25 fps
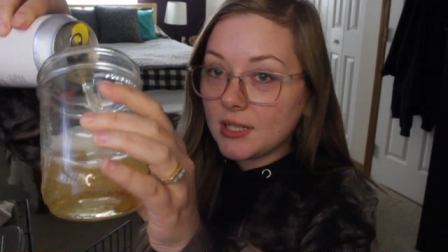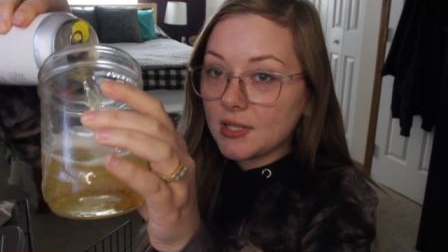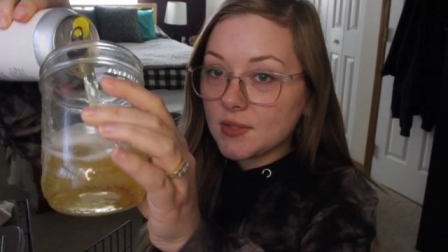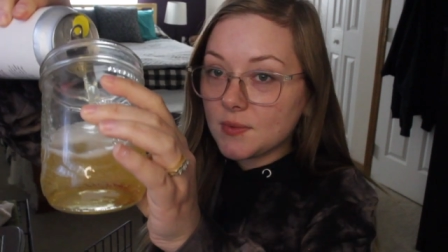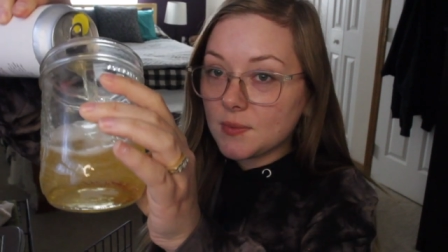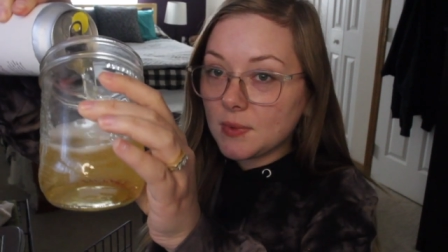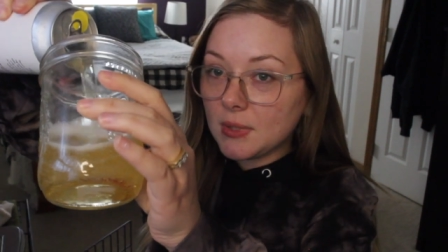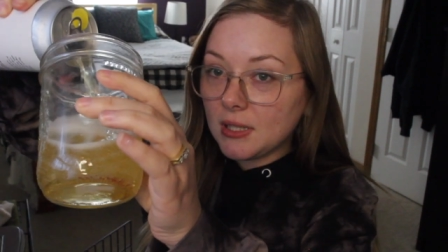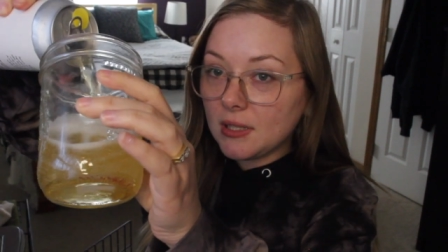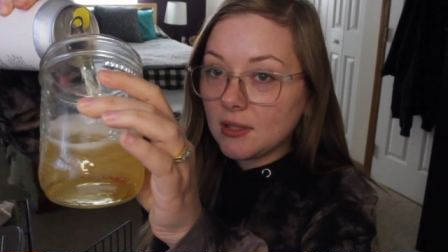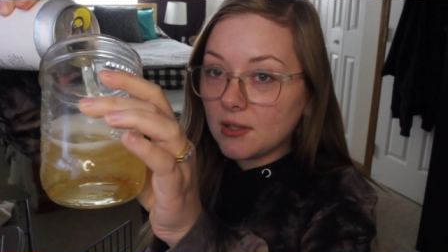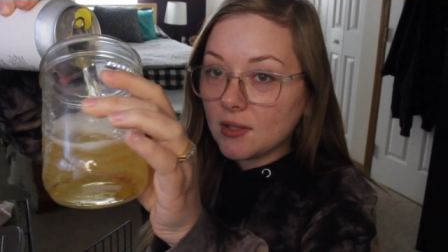Here's
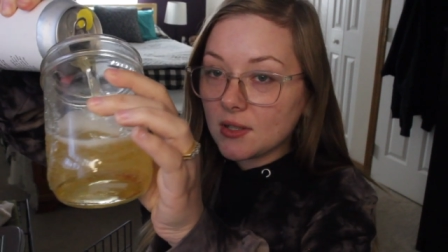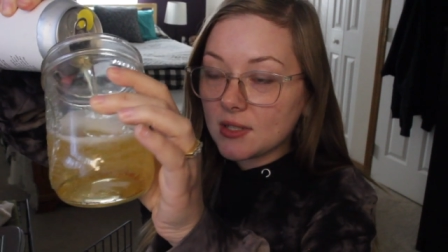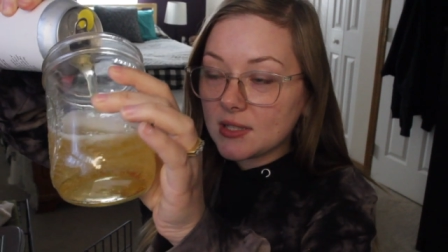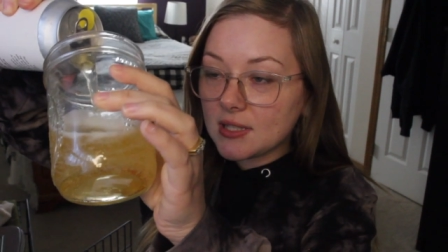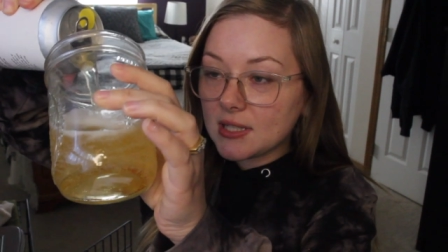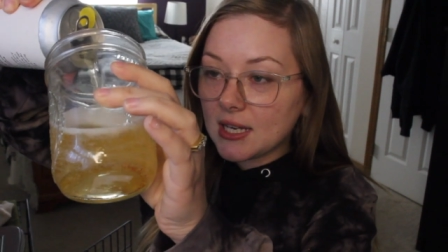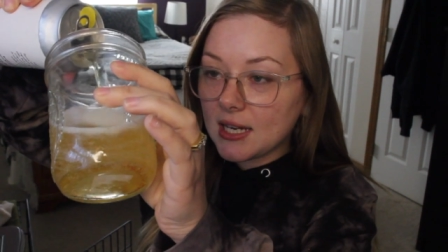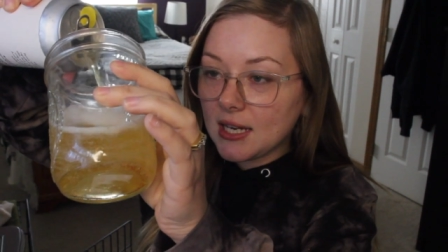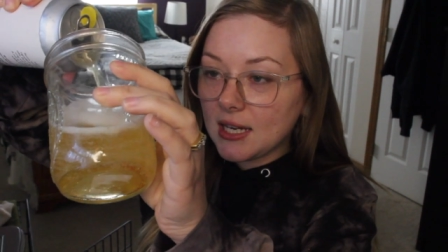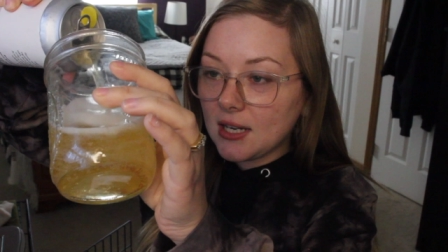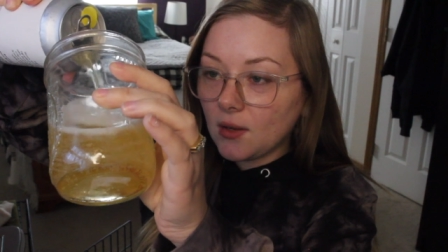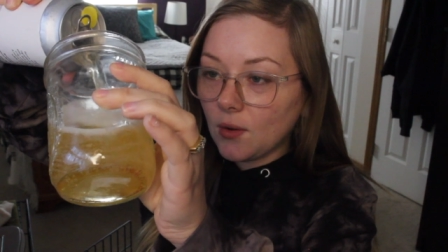what it looks
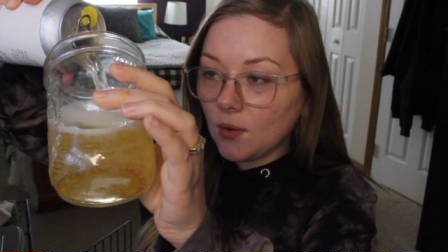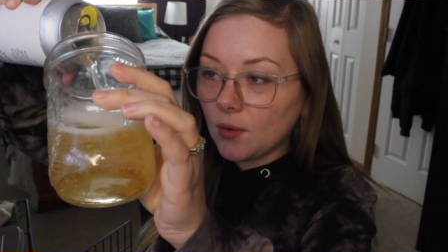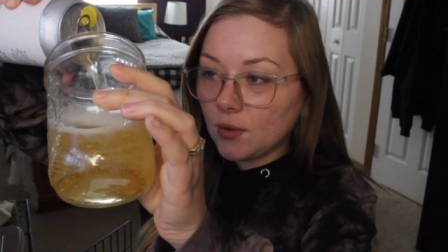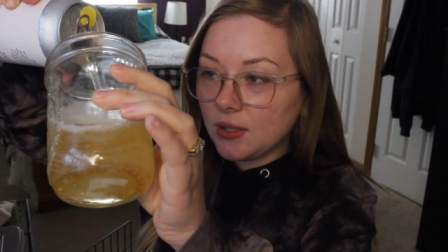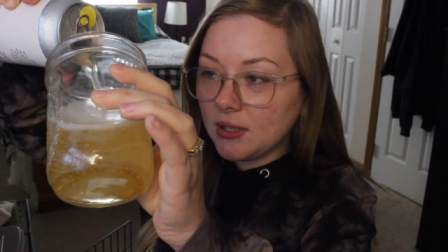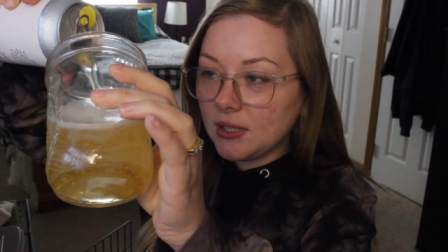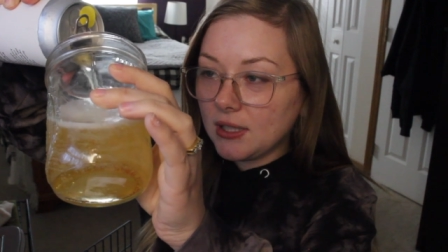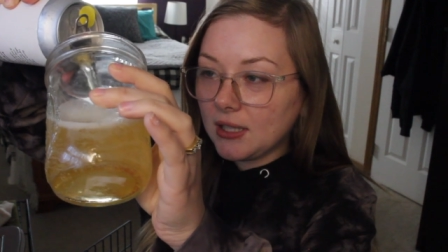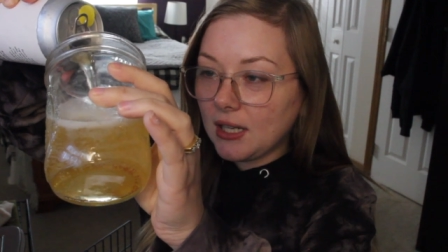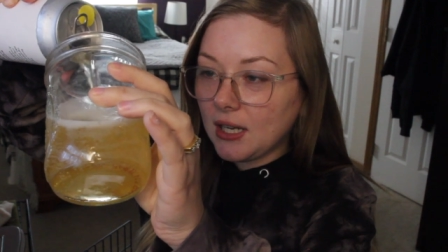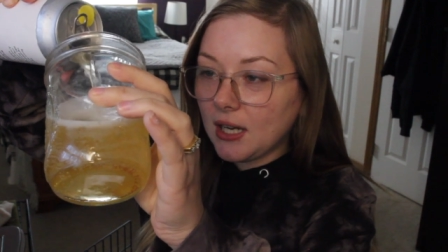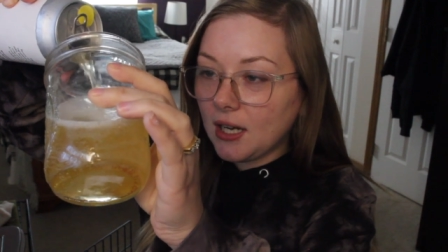like, golden
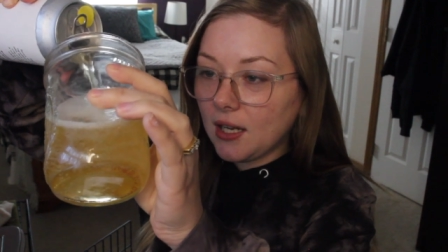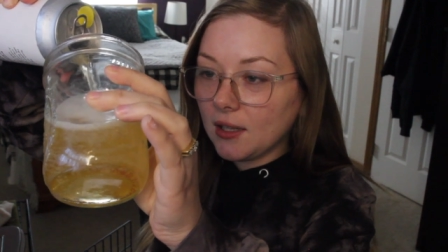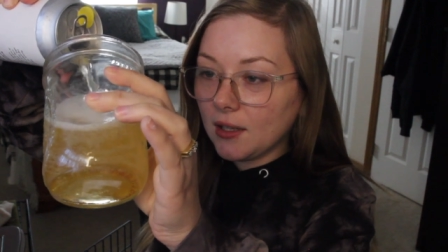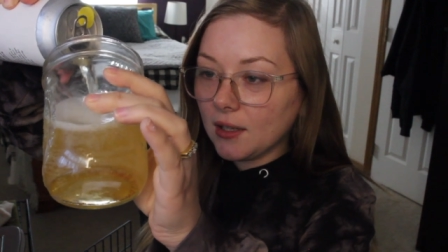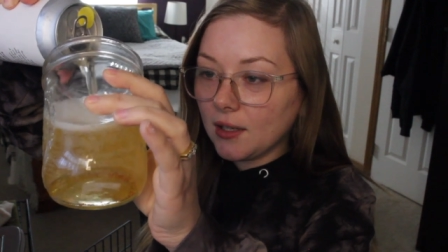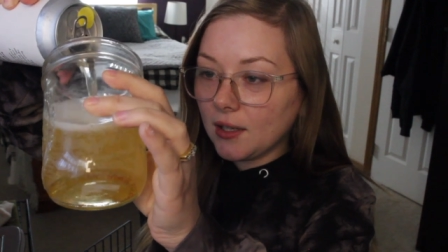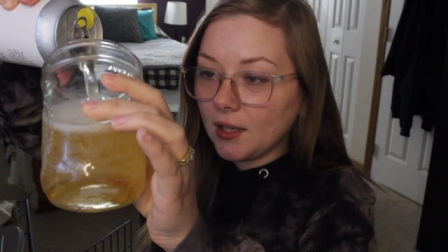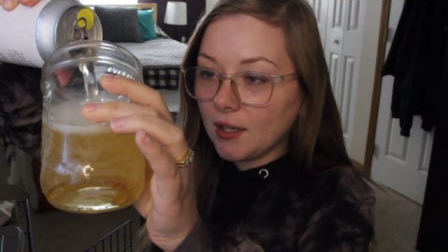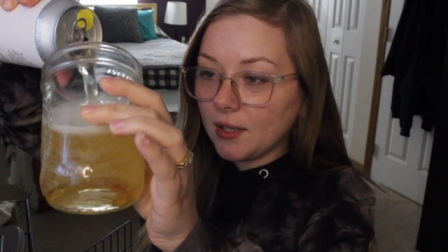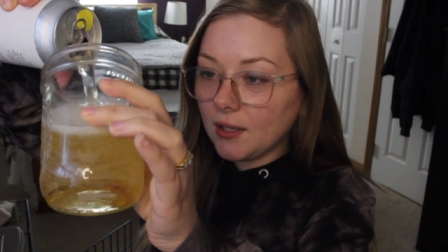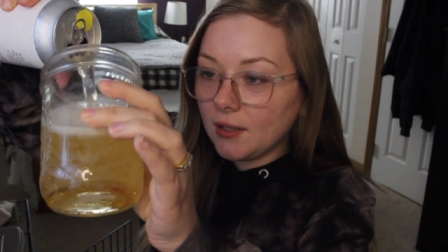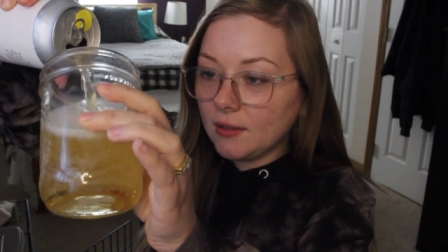in
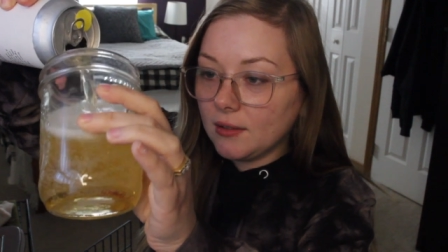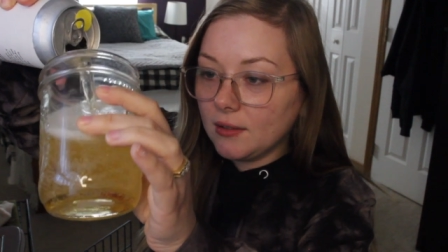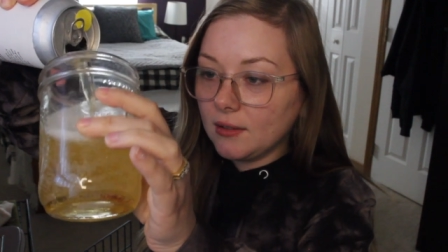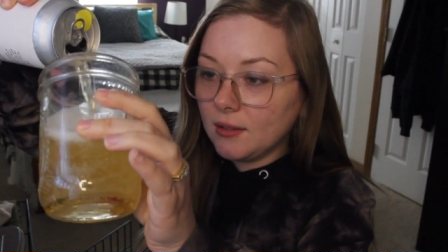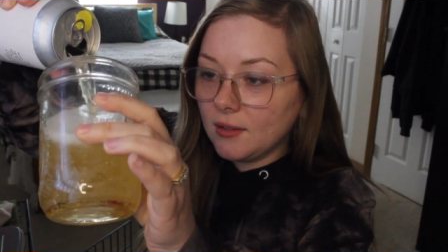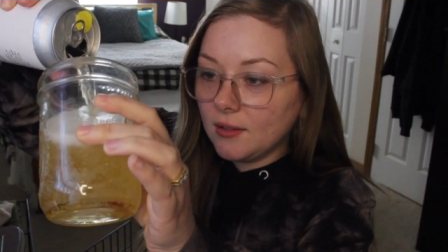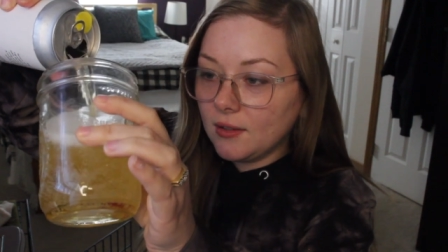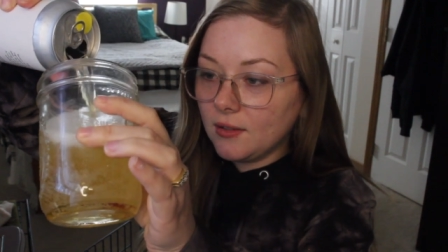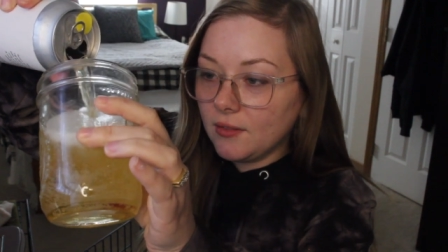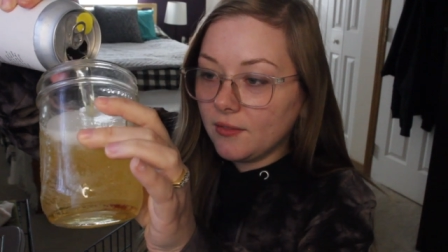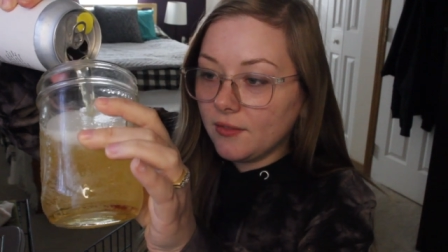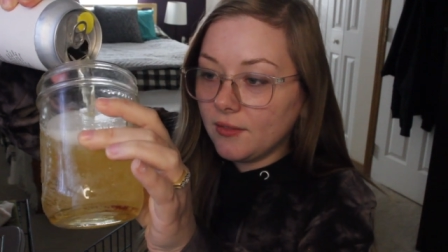color,
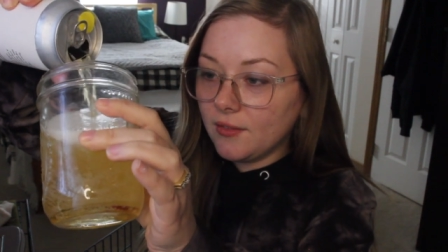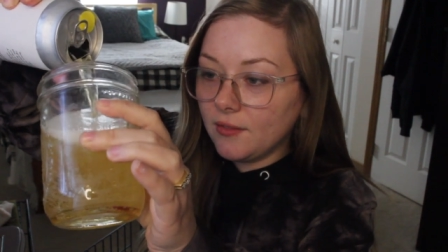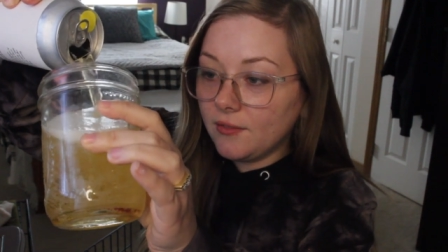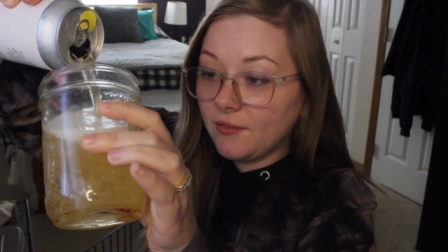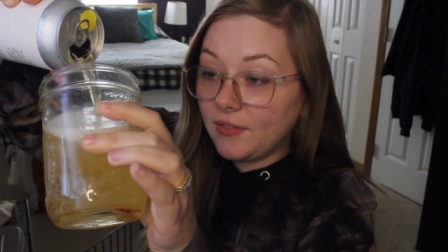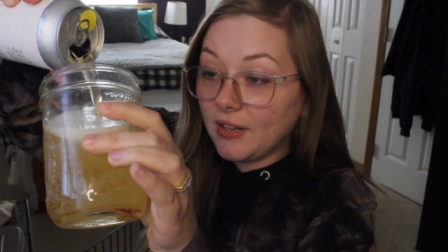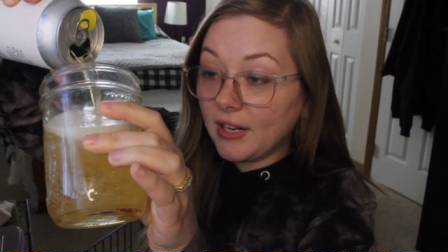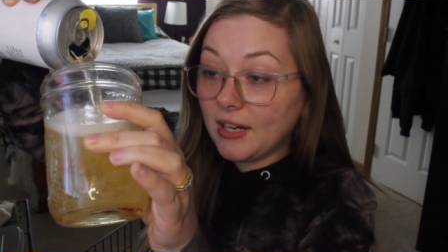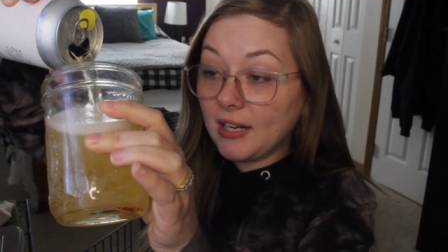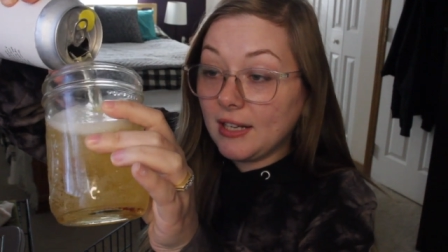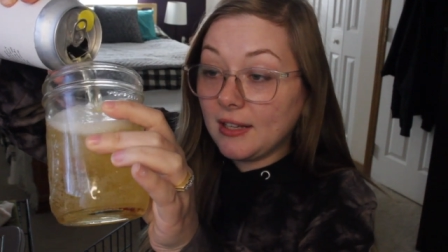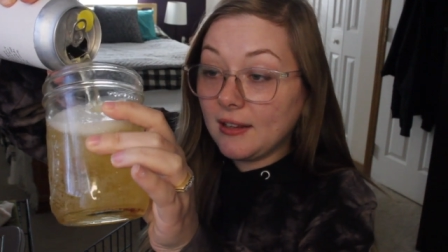
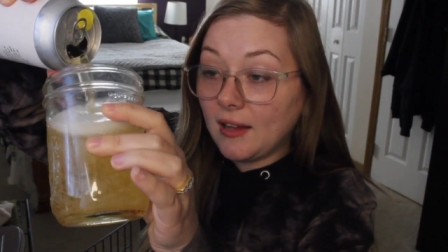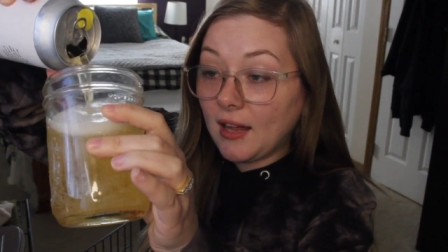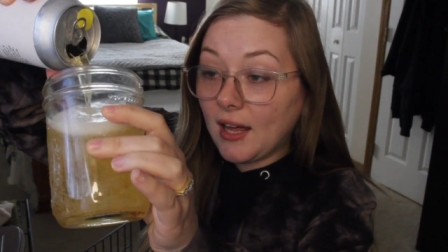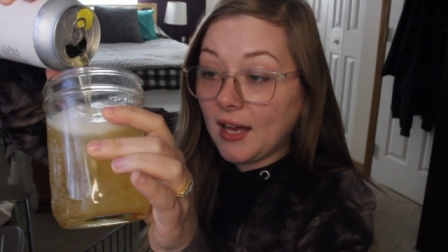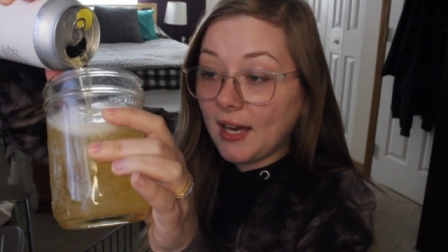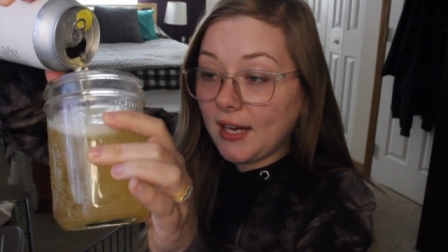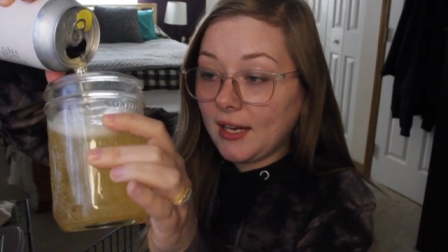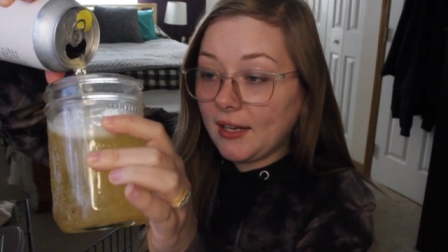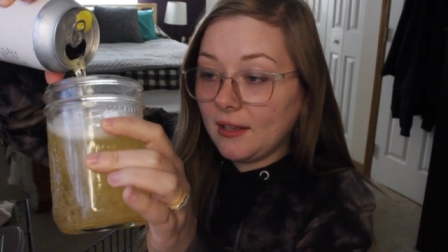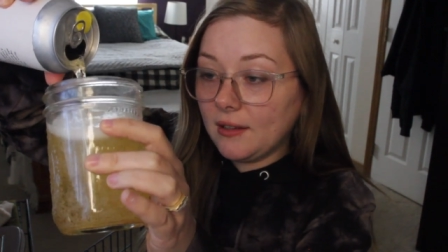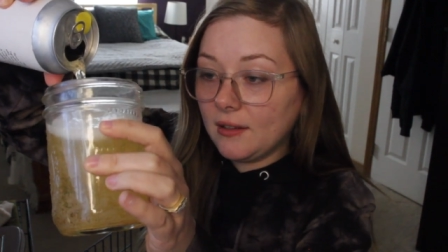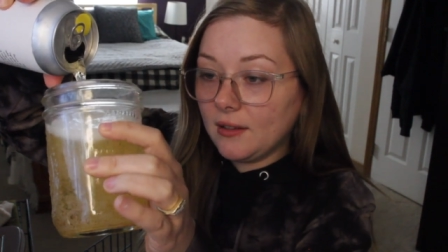very
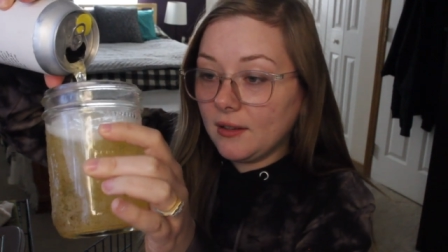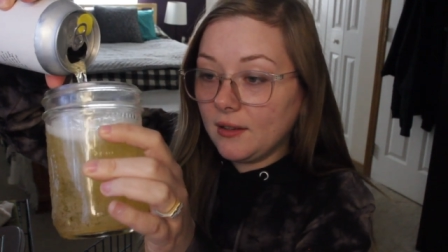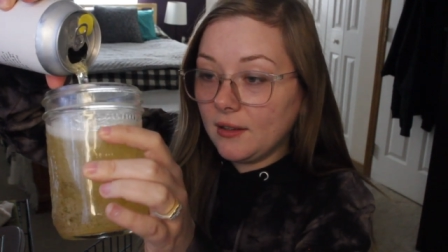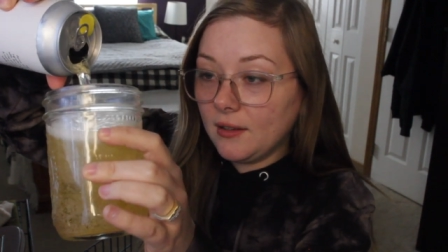light.